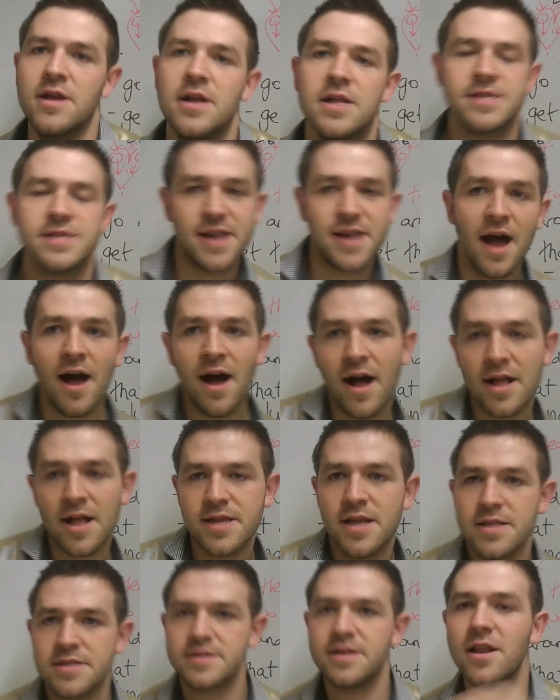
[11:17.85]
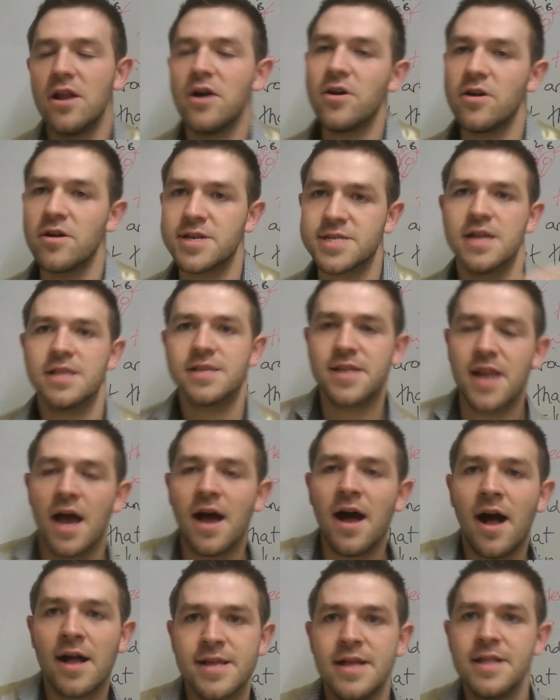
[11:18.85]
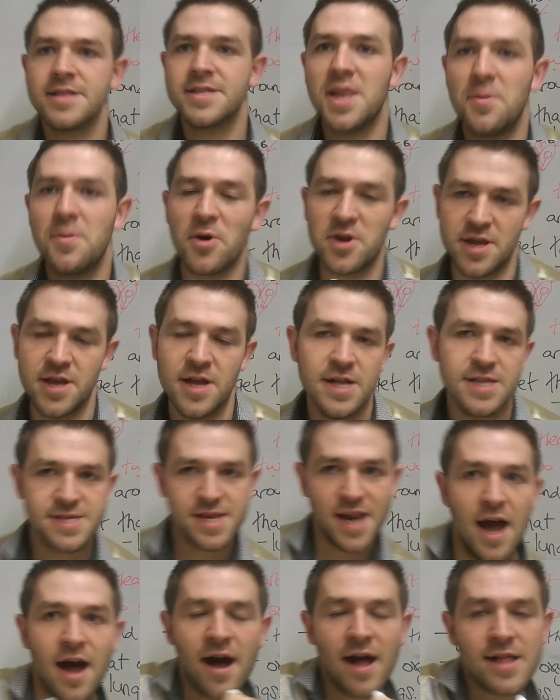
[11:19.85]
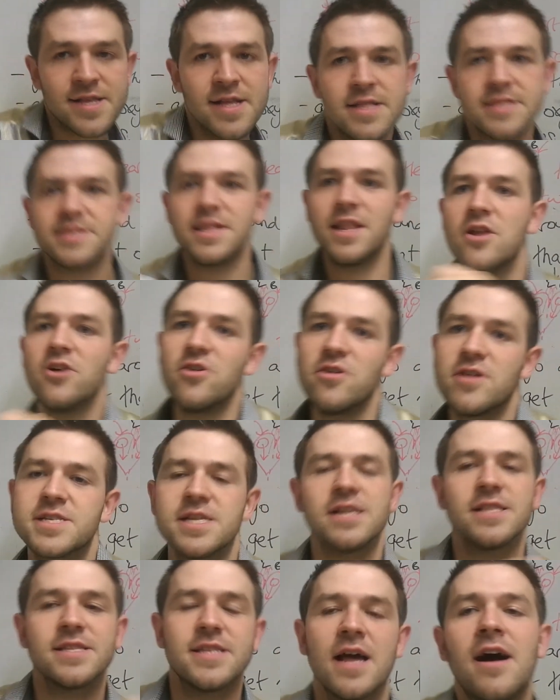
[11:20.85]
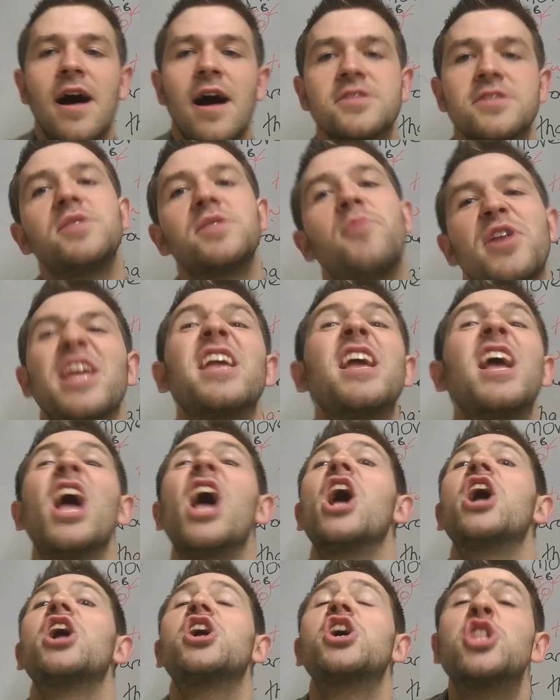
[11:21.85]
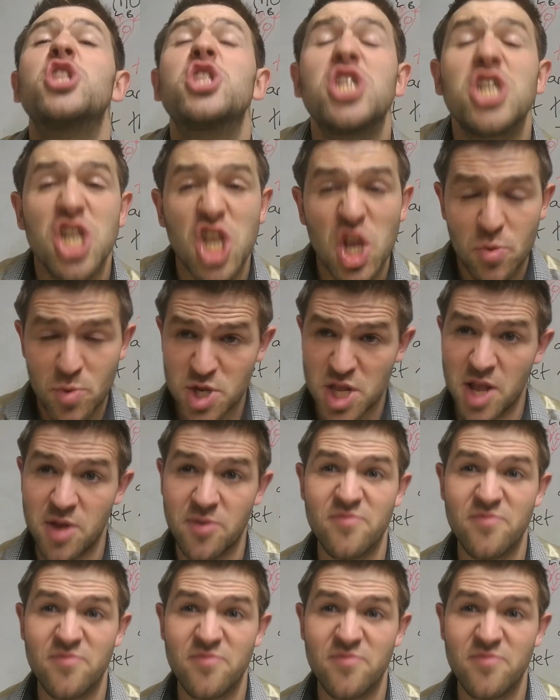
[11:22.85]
To the heart, to the lungs, to the heart, to the body. To the heart, to the lungs, to the heart, to the body. Continuously.